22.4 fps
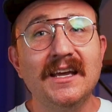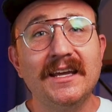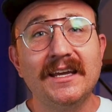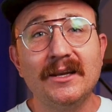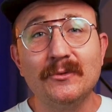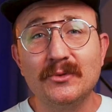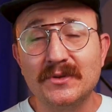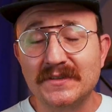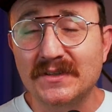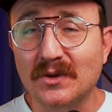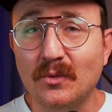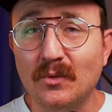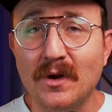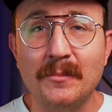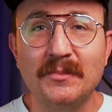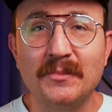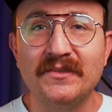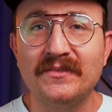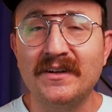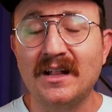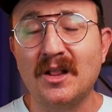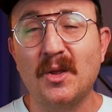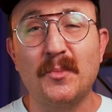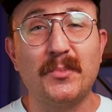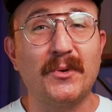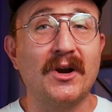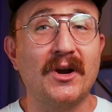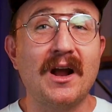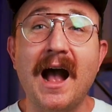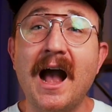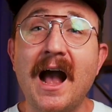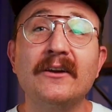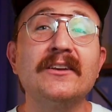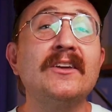He was a web
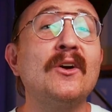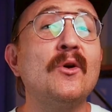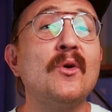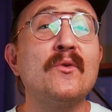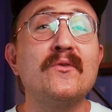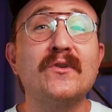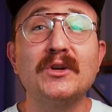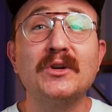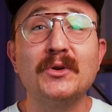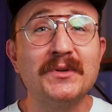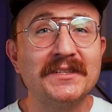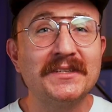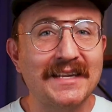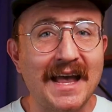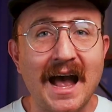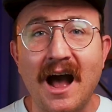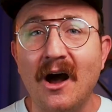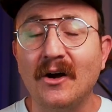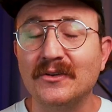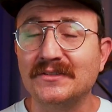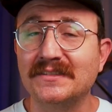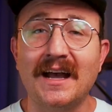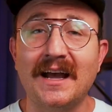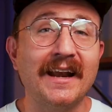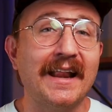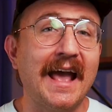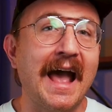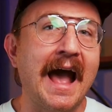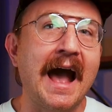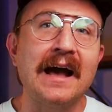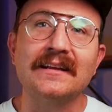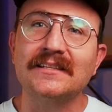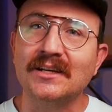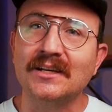developer. I'd go over to his house,
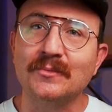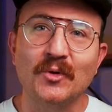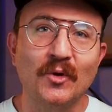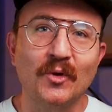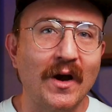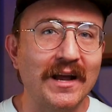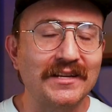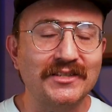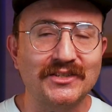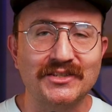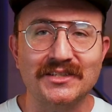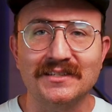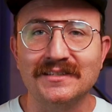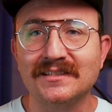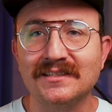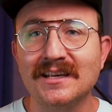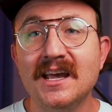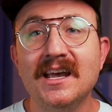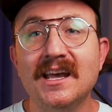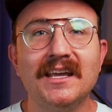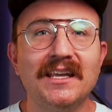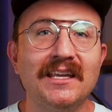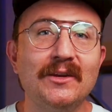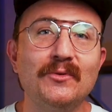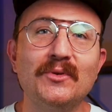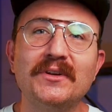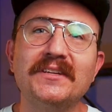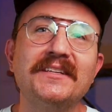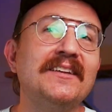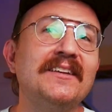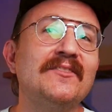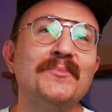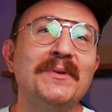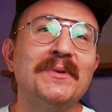I'd ask ask him questions. He
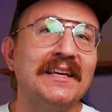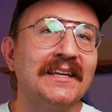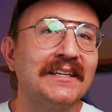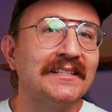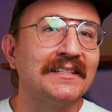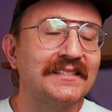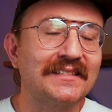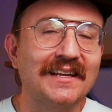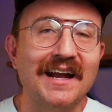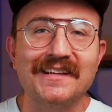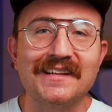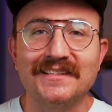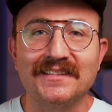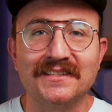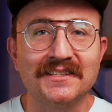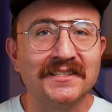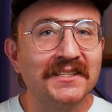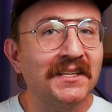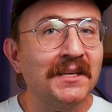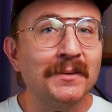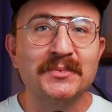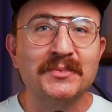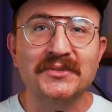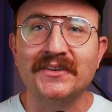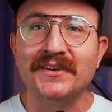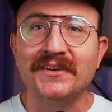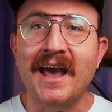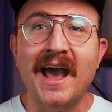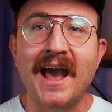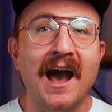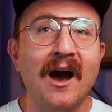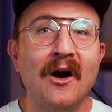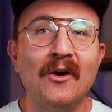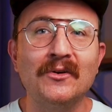would give me insights and tips on
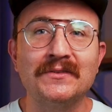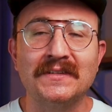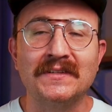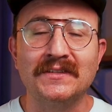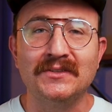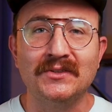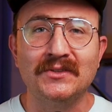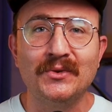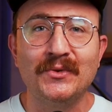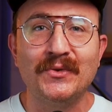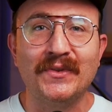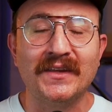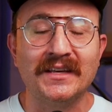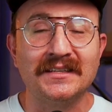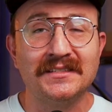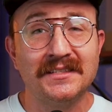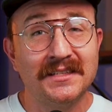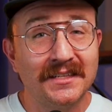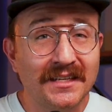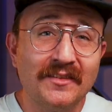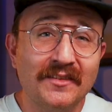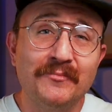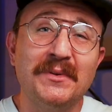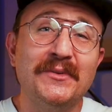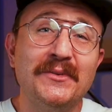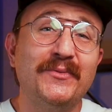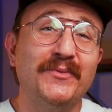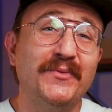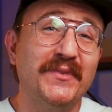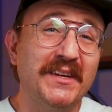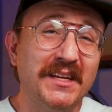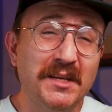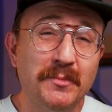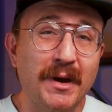how to do things. He'd give me
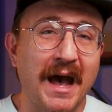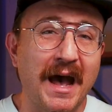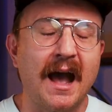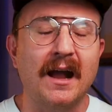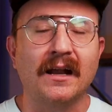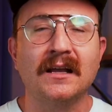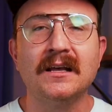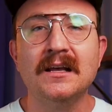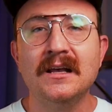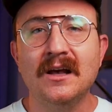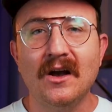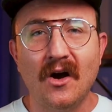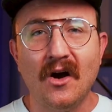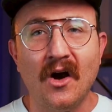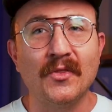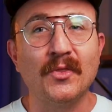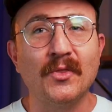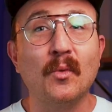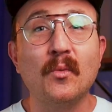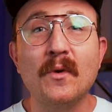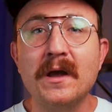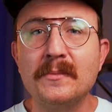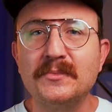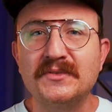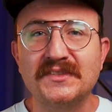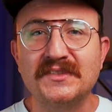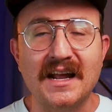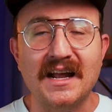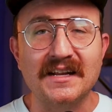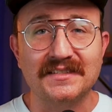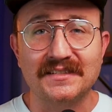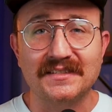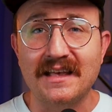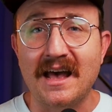feedback on the
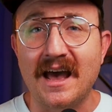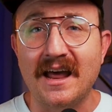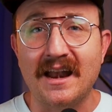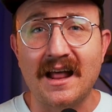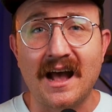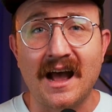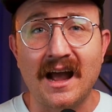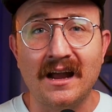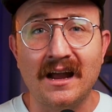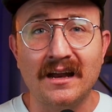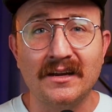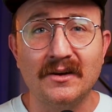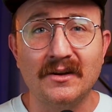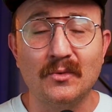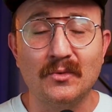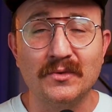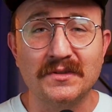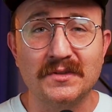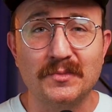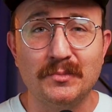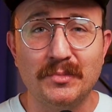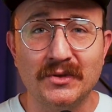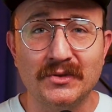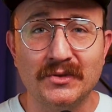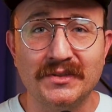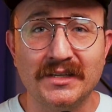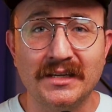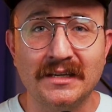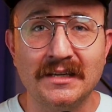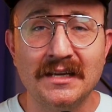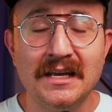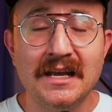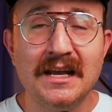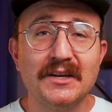websites that I was
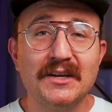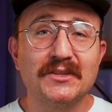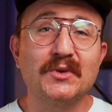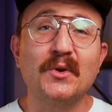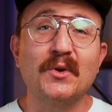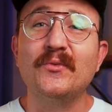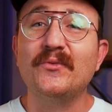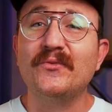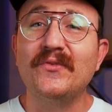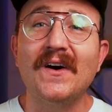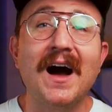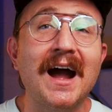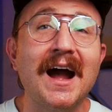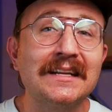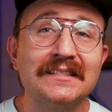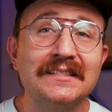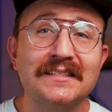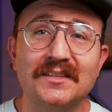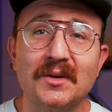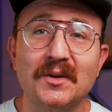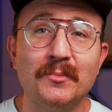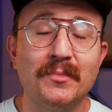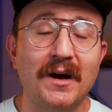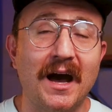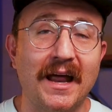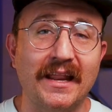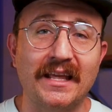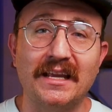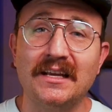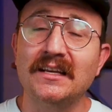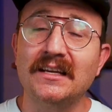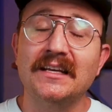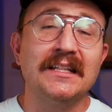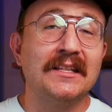building. So find
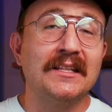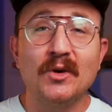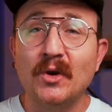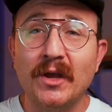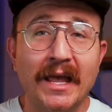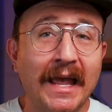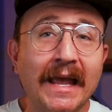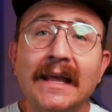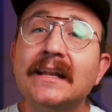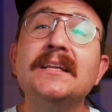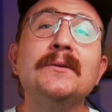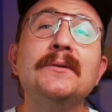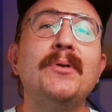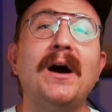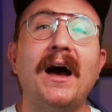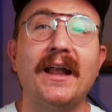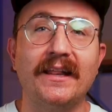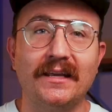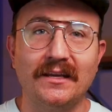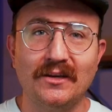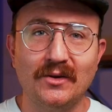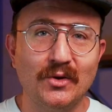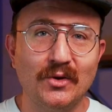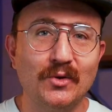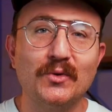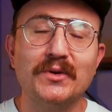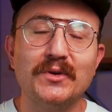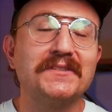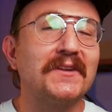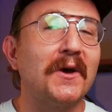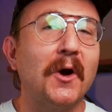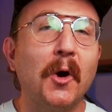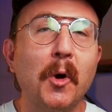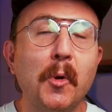somebody, anybody who
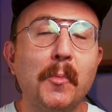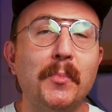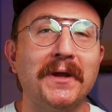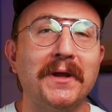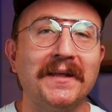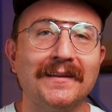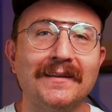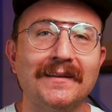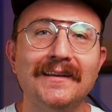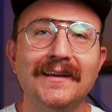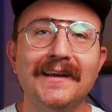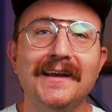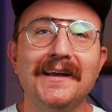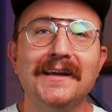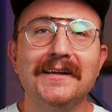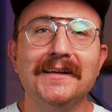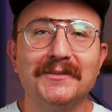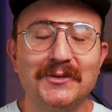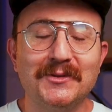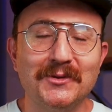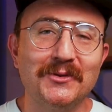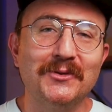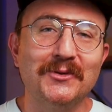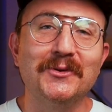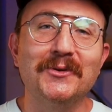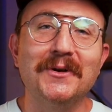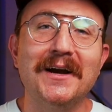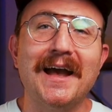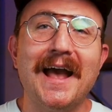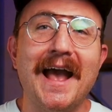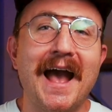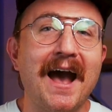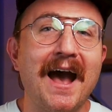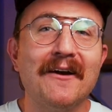is open to
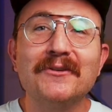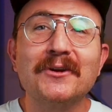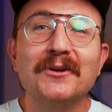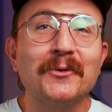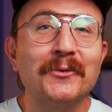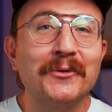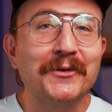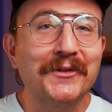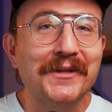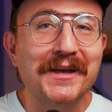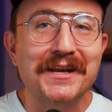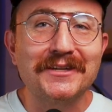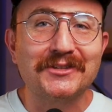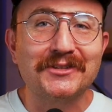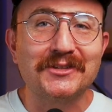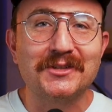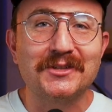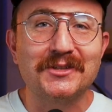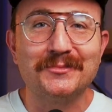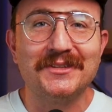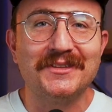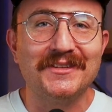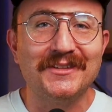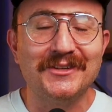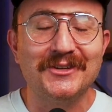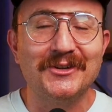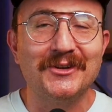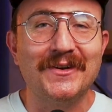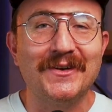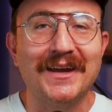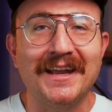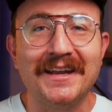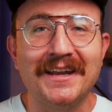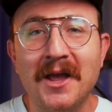having a relationship with
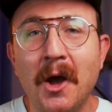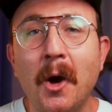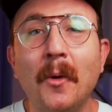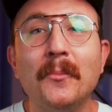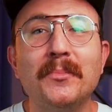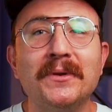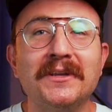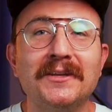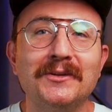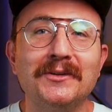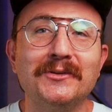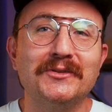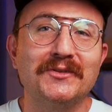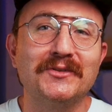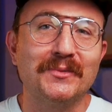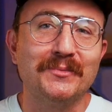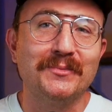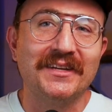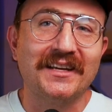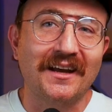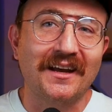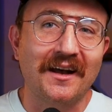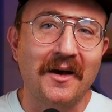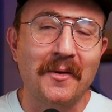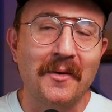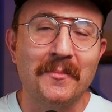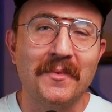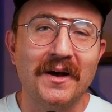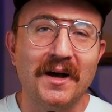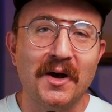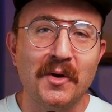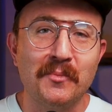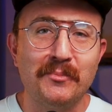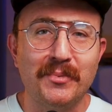you and helping you to
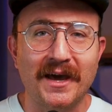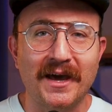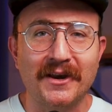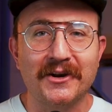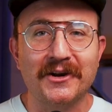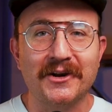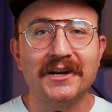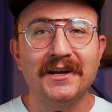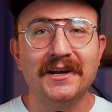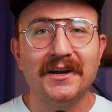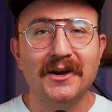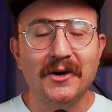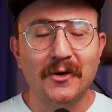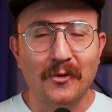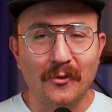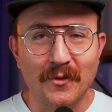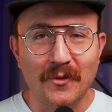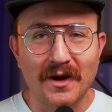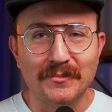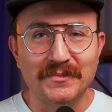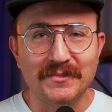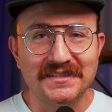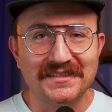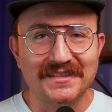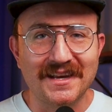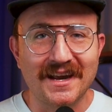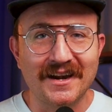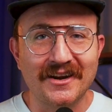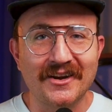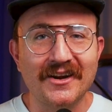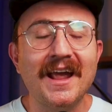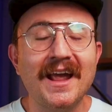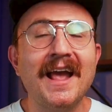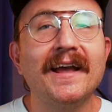become a better web
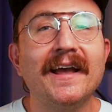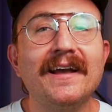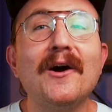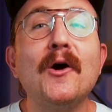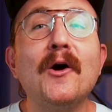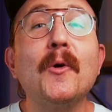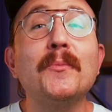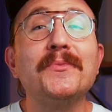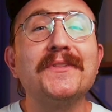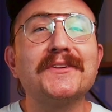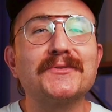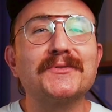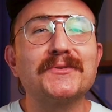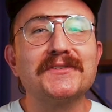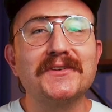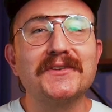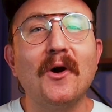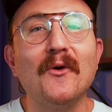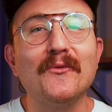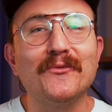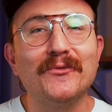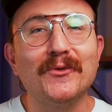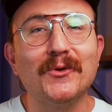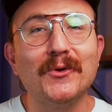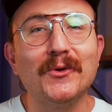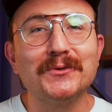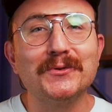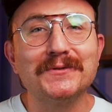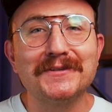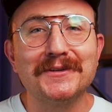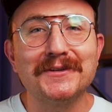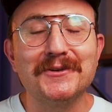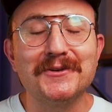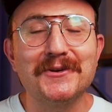designer. Hey, I hope this was helpful
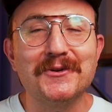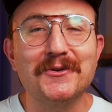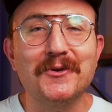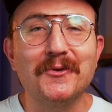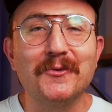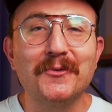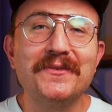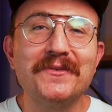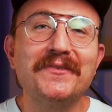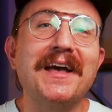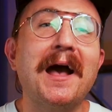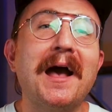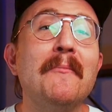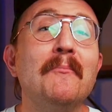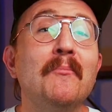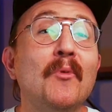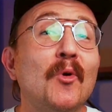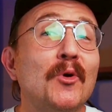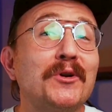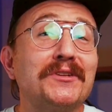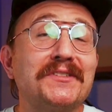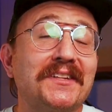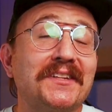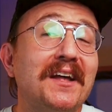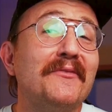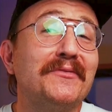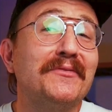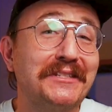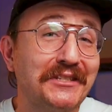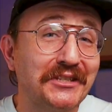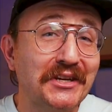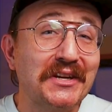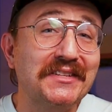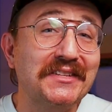to you. We've got more
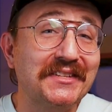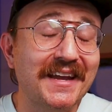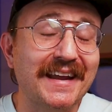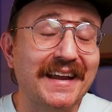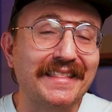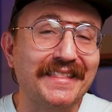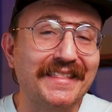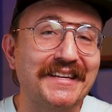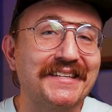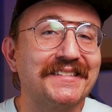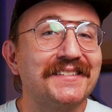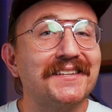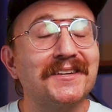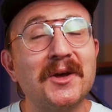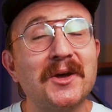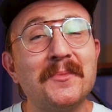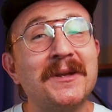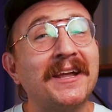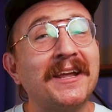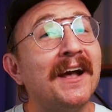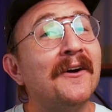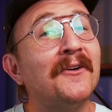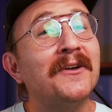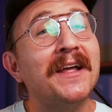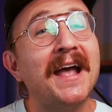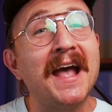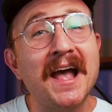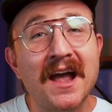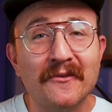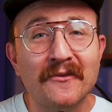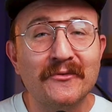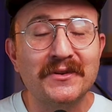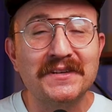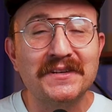stuff just like this coming out
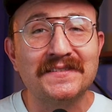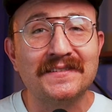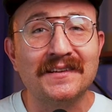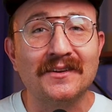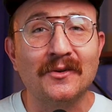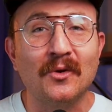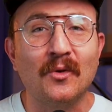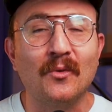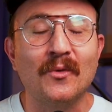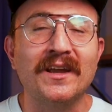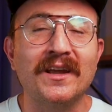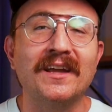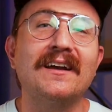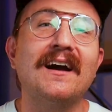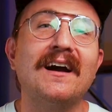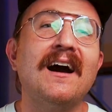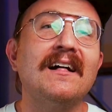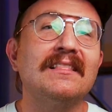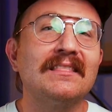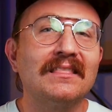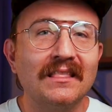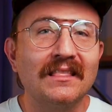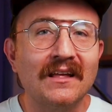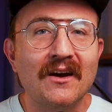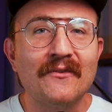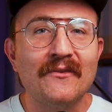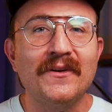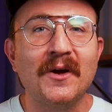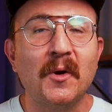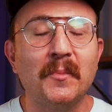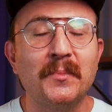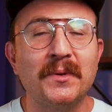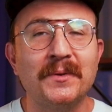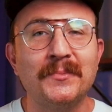every single week. I
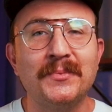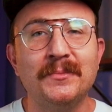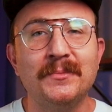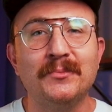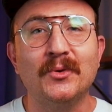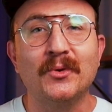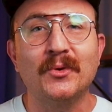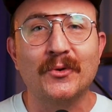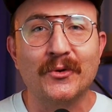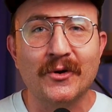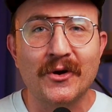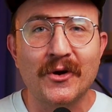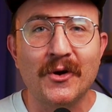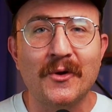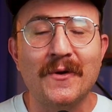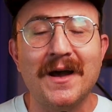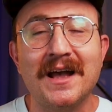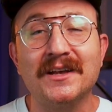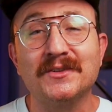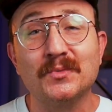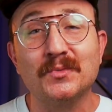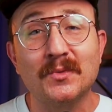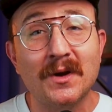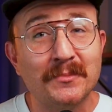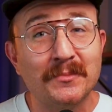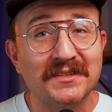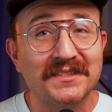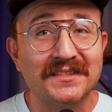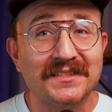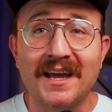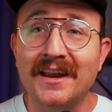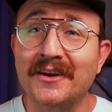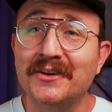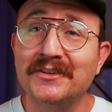love helping people grow as web
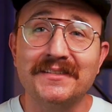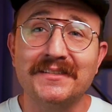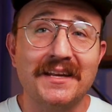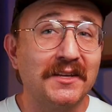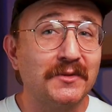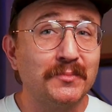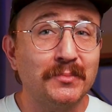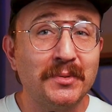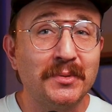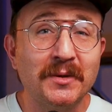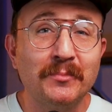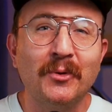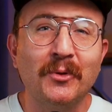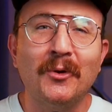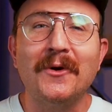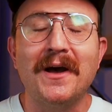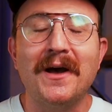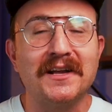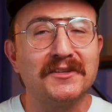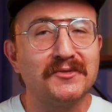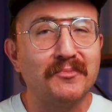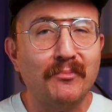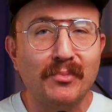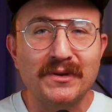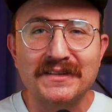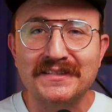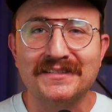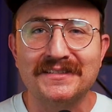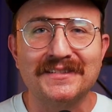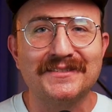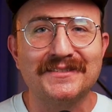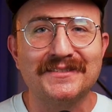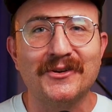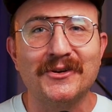designers, as people, as
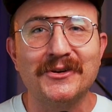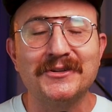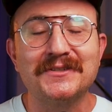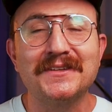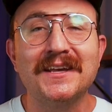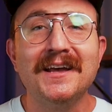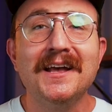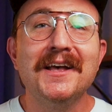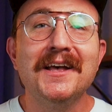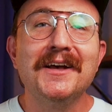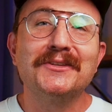business owners.